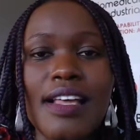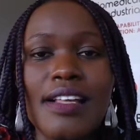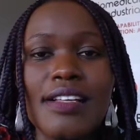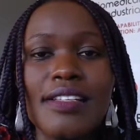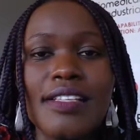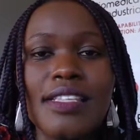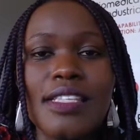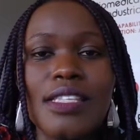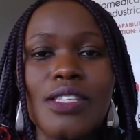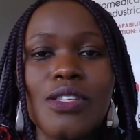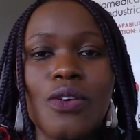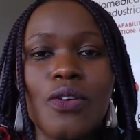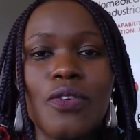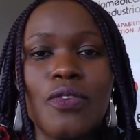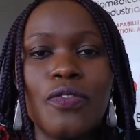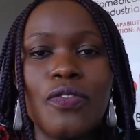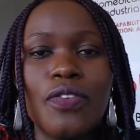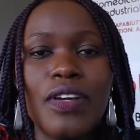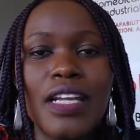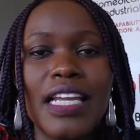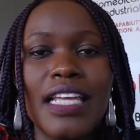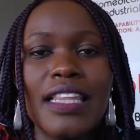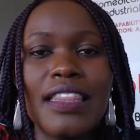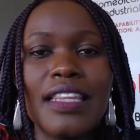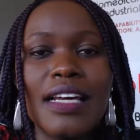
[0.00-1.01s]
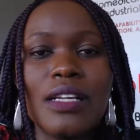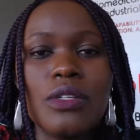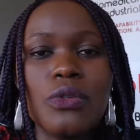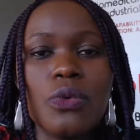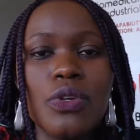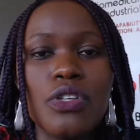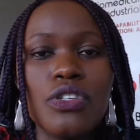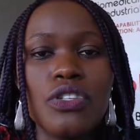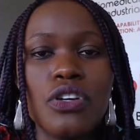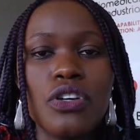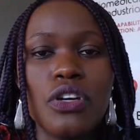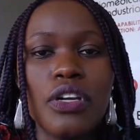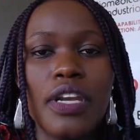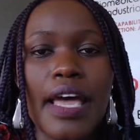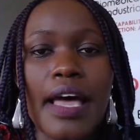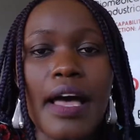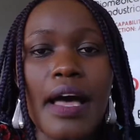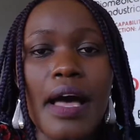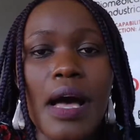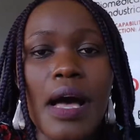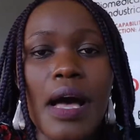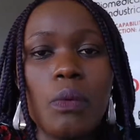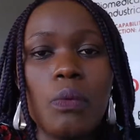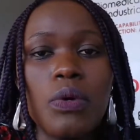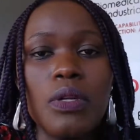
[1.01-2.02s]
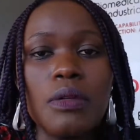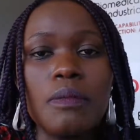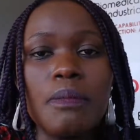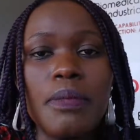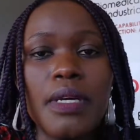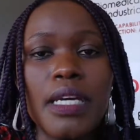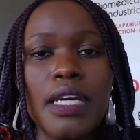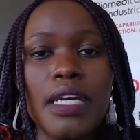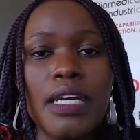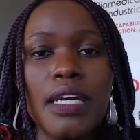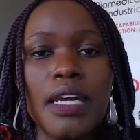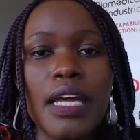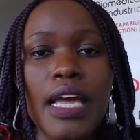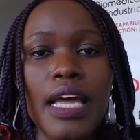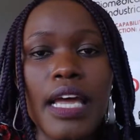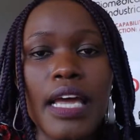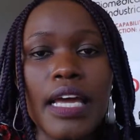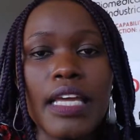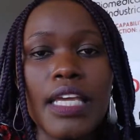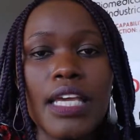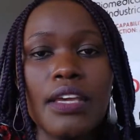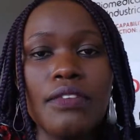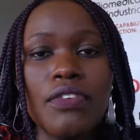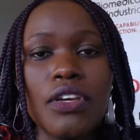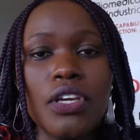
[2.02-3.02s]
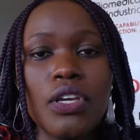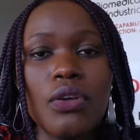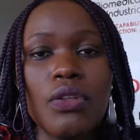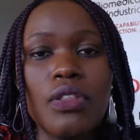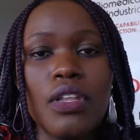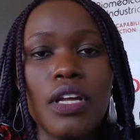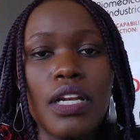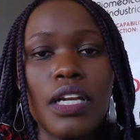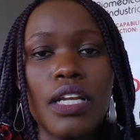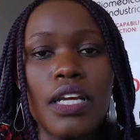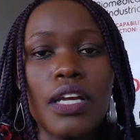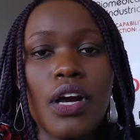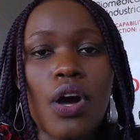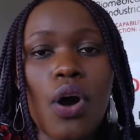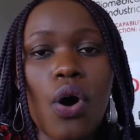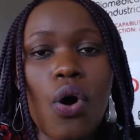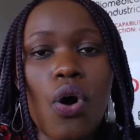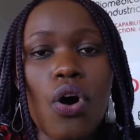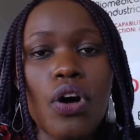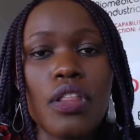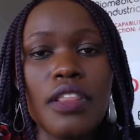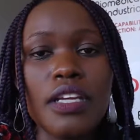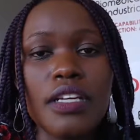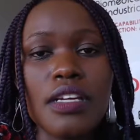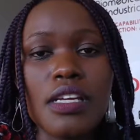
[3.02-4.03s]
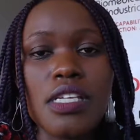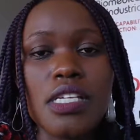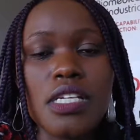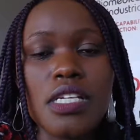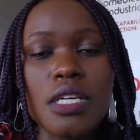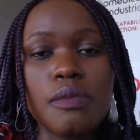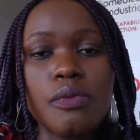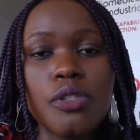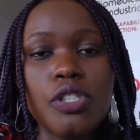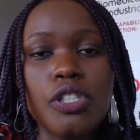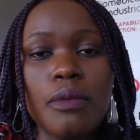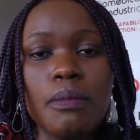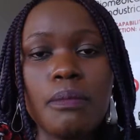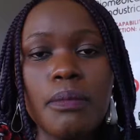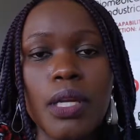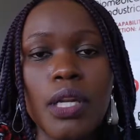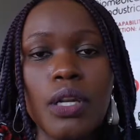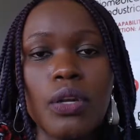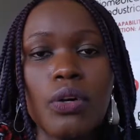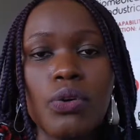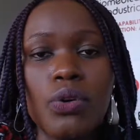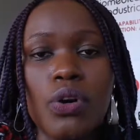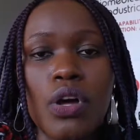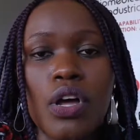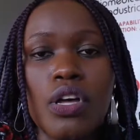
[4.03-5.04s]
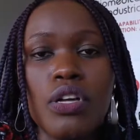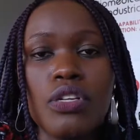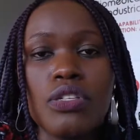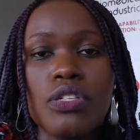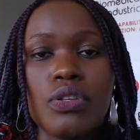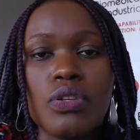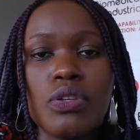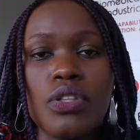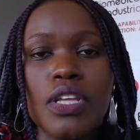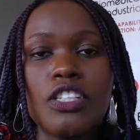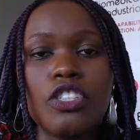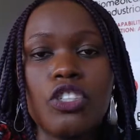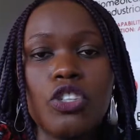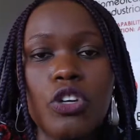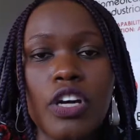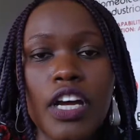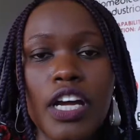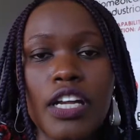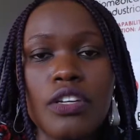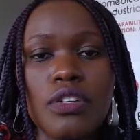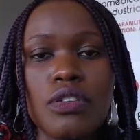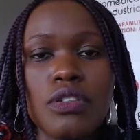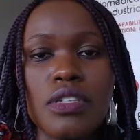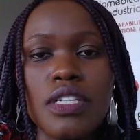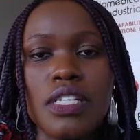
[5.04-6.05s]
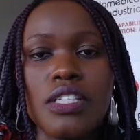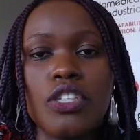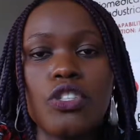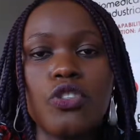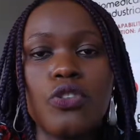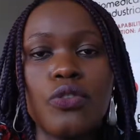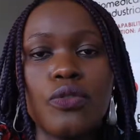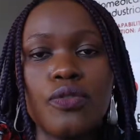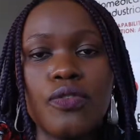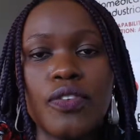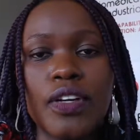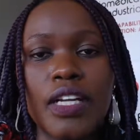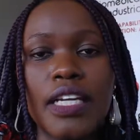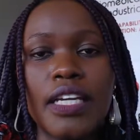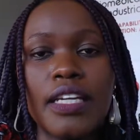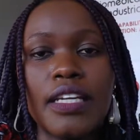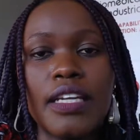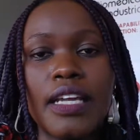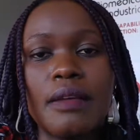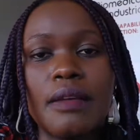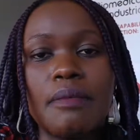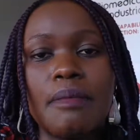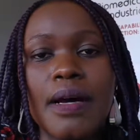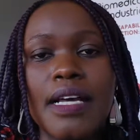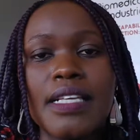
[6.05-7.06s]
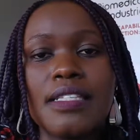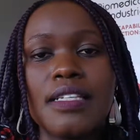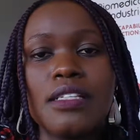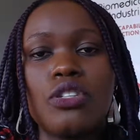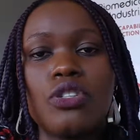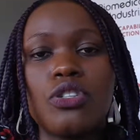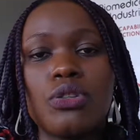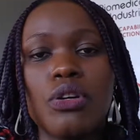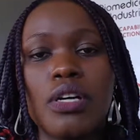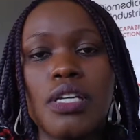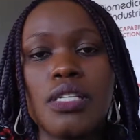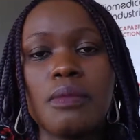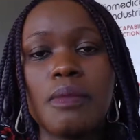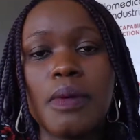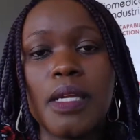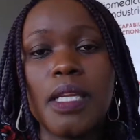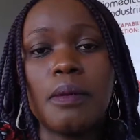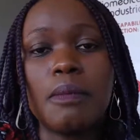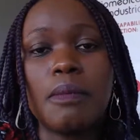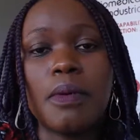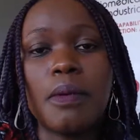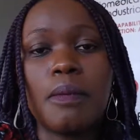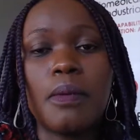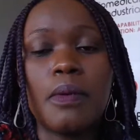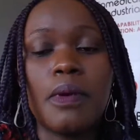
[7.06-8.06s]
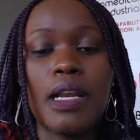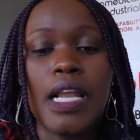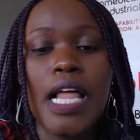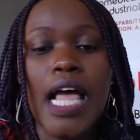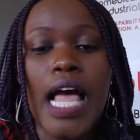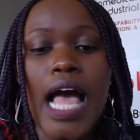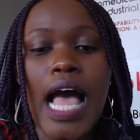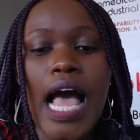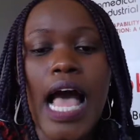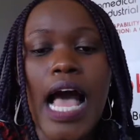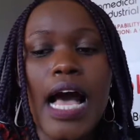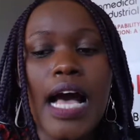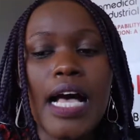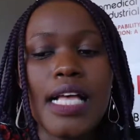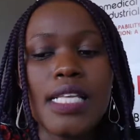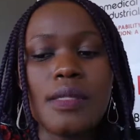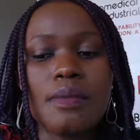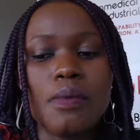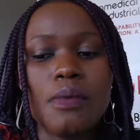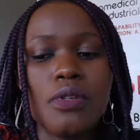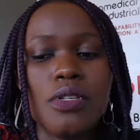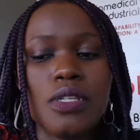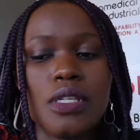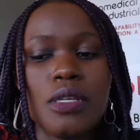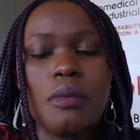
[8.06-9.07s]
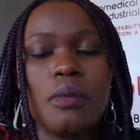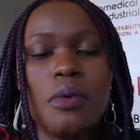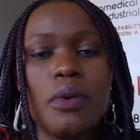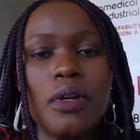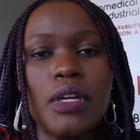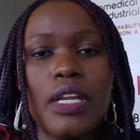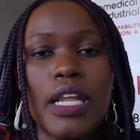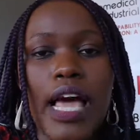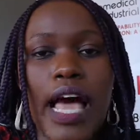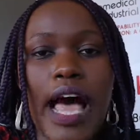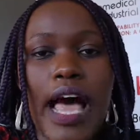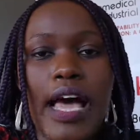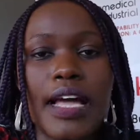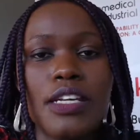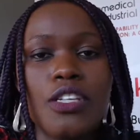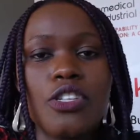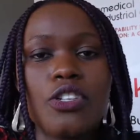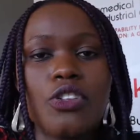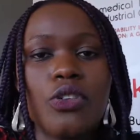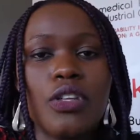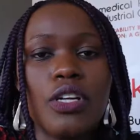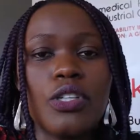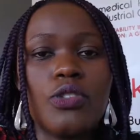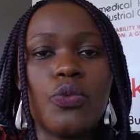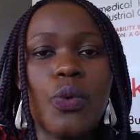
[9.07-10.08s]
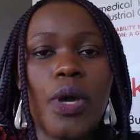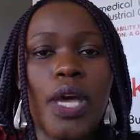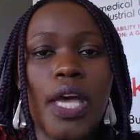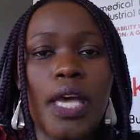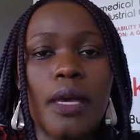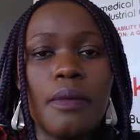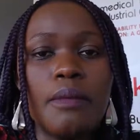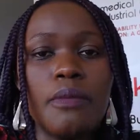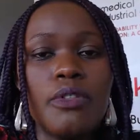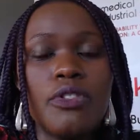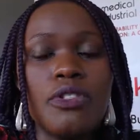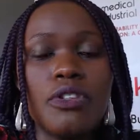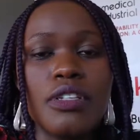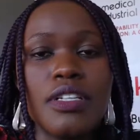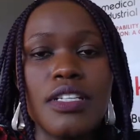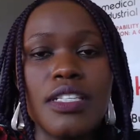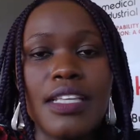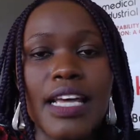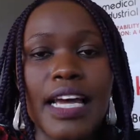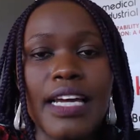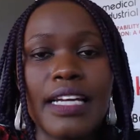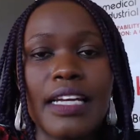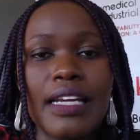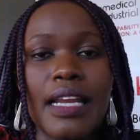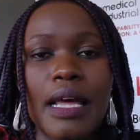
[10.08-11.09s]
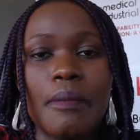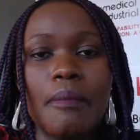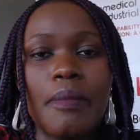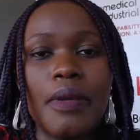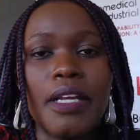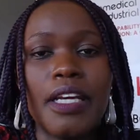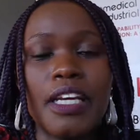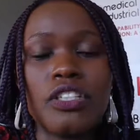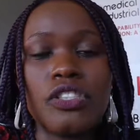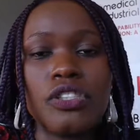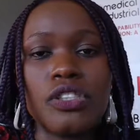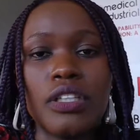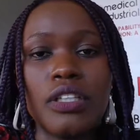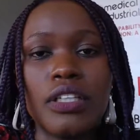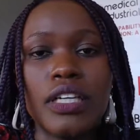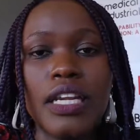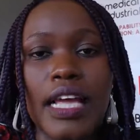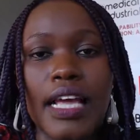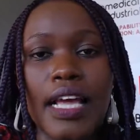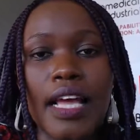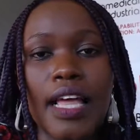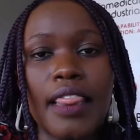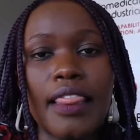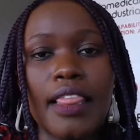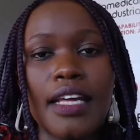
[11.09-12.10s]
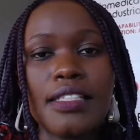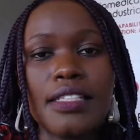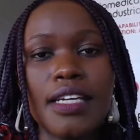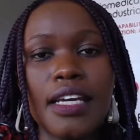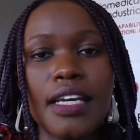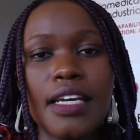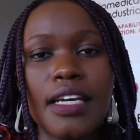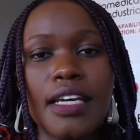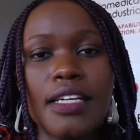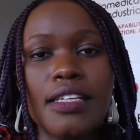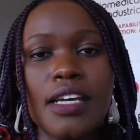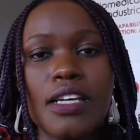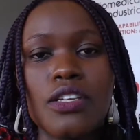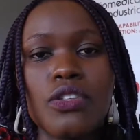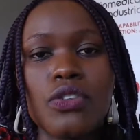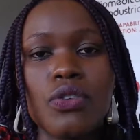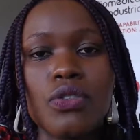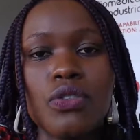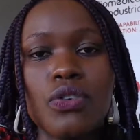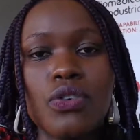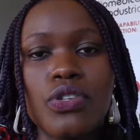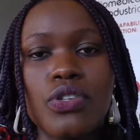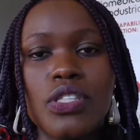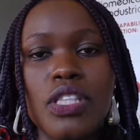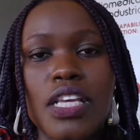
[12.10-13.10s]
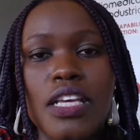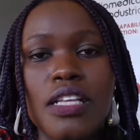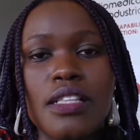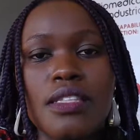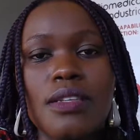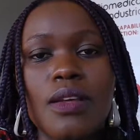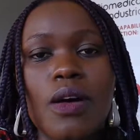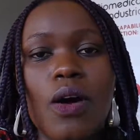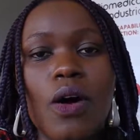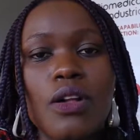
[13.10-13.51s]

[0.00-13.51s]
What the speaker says: So fill in that questionnaire. I will be giving you the link on the description below so that you can use it to fill in and pass it to as many people as possible, and so that we're able to design an application that caters to those needs.